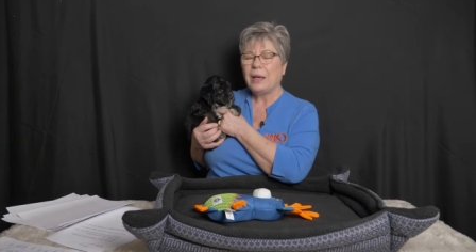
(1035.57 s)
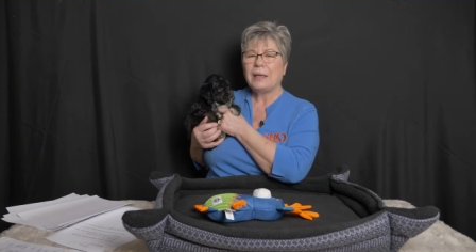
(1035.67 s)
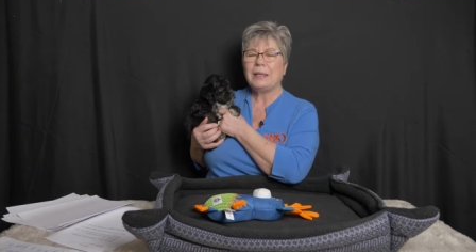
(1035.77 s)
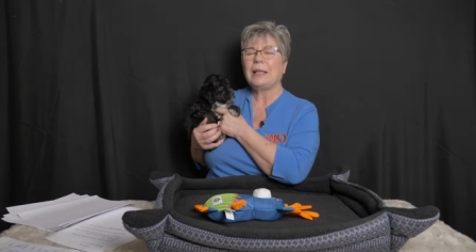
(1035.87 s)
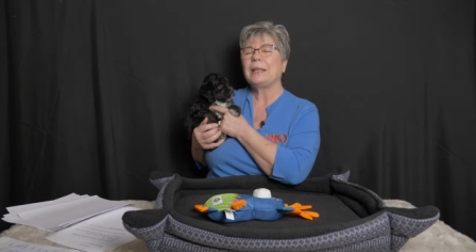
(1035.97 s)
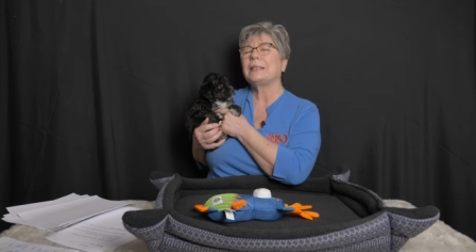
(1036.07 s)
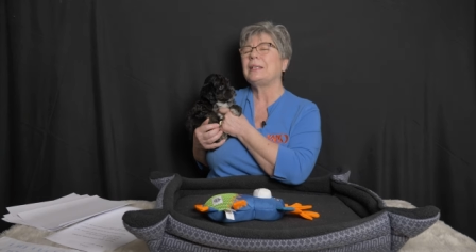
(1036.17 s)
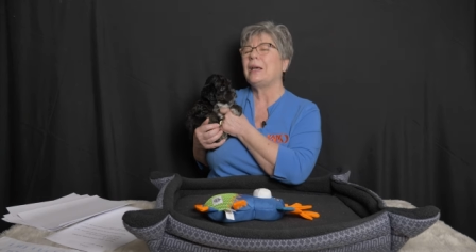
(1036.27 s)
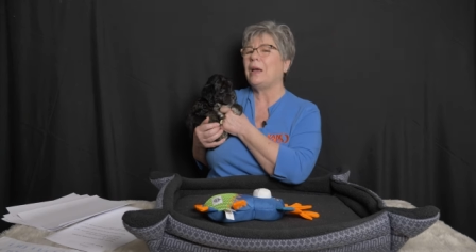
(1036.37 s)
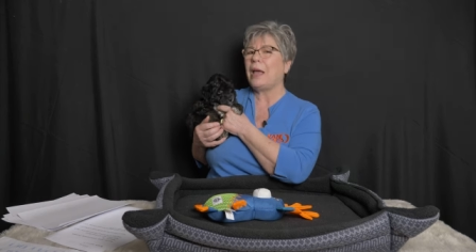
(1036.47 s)
He likes
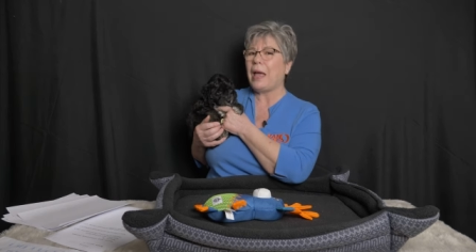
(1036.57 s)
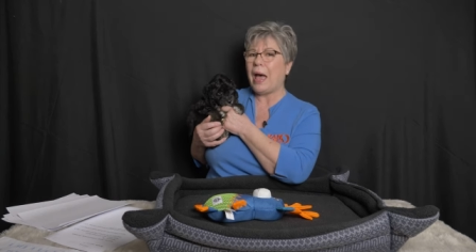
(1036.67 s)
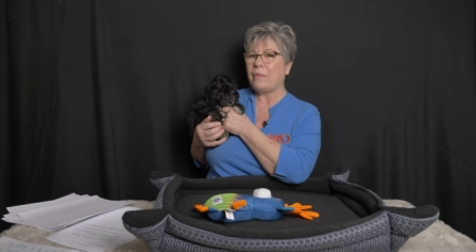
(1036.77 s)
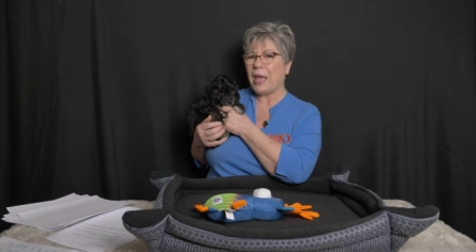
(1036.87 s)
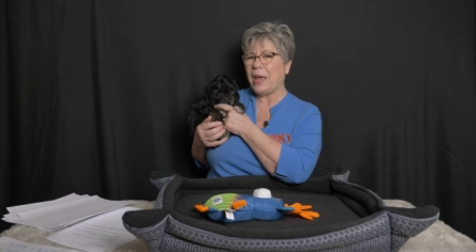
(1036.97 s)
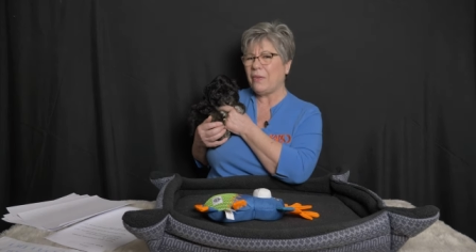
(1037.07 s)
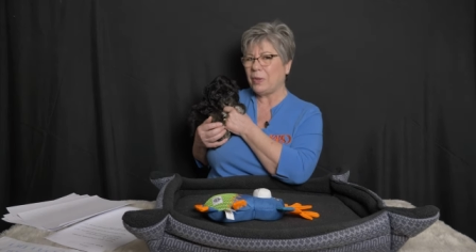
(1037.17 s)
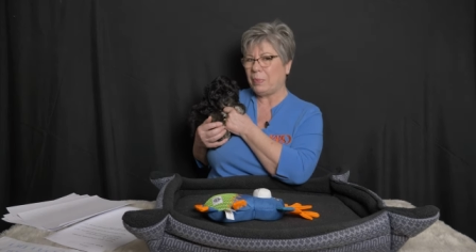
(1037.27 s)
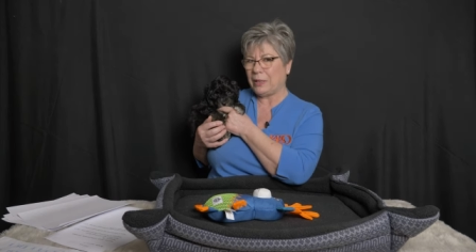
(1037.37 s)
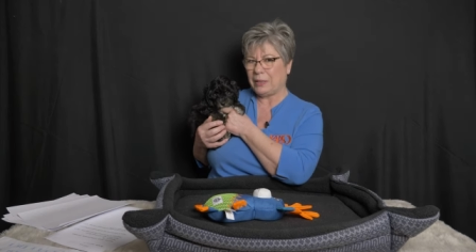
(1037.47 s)
to have
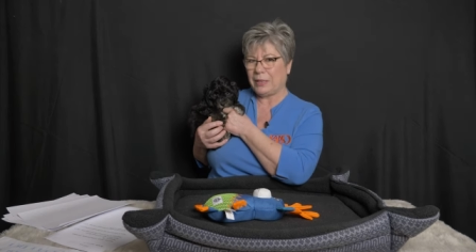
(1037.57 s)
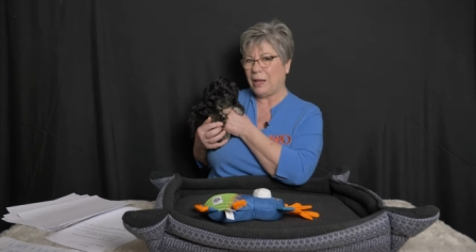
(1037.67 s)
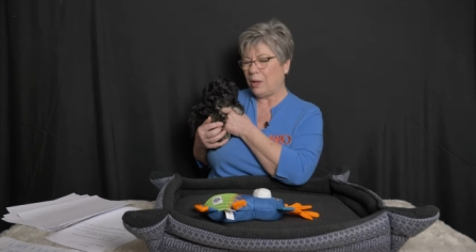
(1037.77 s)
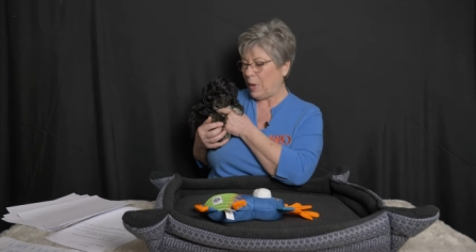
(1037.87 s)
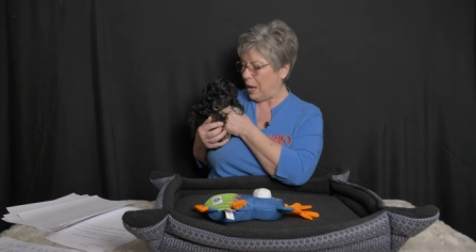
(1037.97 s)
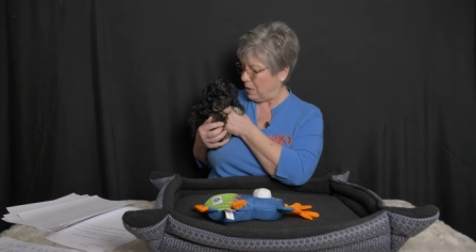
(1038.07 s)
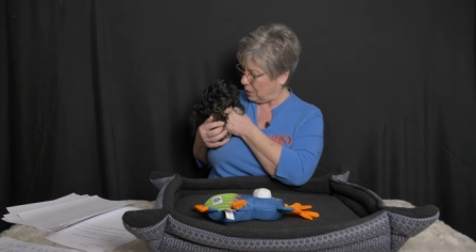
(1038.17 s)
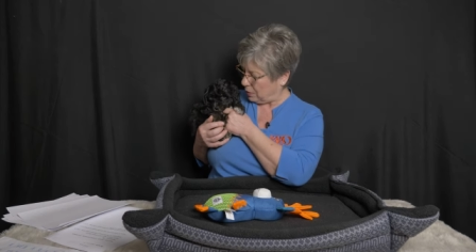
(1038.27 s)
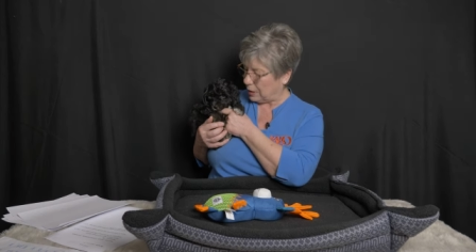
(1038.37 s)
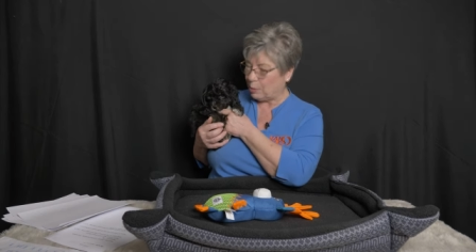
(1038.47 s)
everybody tell him how
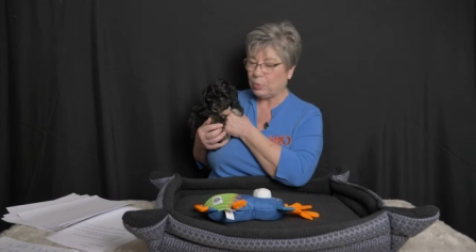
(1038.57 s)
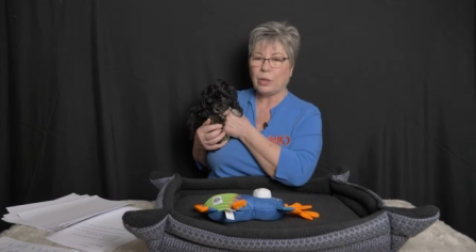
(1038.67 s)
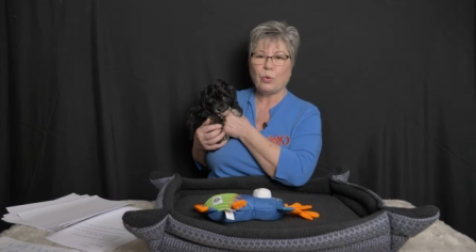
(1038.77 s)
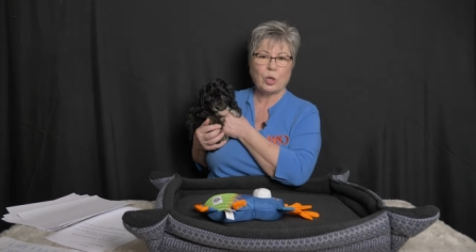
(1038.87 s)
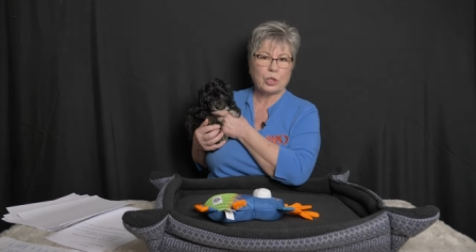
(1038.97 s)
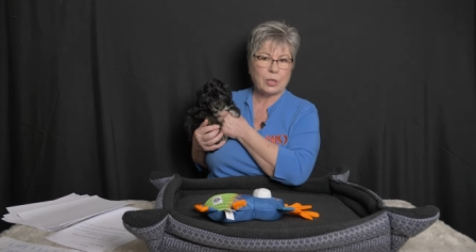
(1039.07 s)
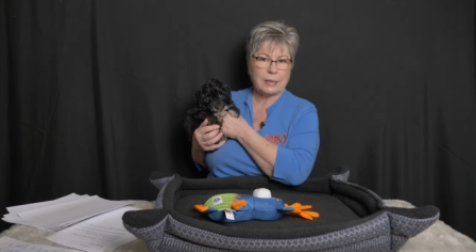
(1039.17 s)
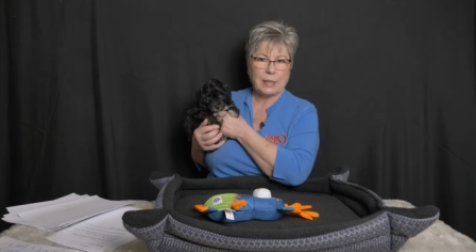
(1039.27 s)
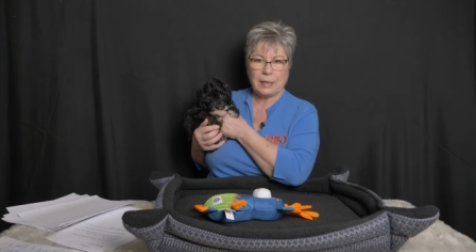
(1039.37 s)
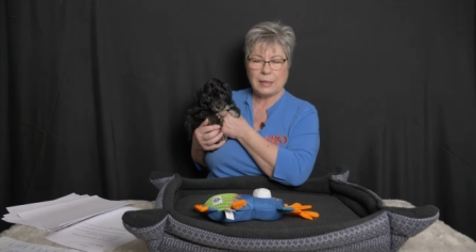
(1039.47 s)
incredibly
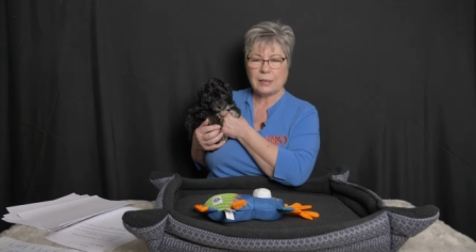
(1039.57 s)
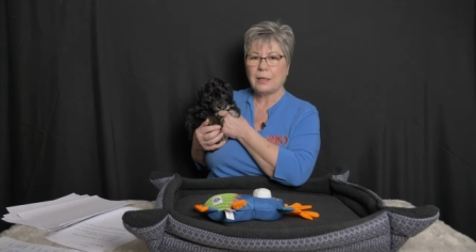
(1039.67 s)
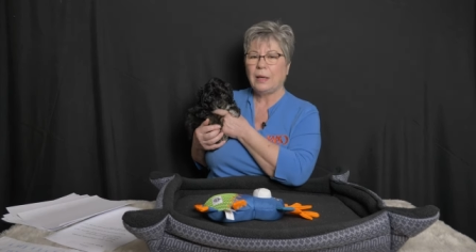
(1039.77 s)
gorgeous he is.